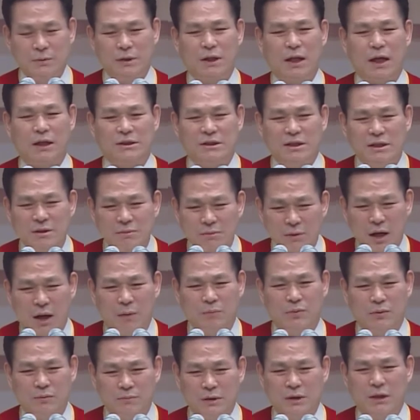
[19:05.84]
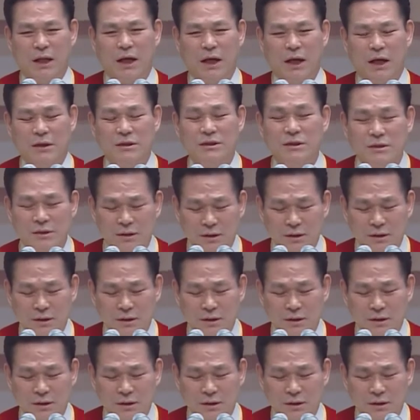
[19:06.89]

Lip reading: So you feel the pain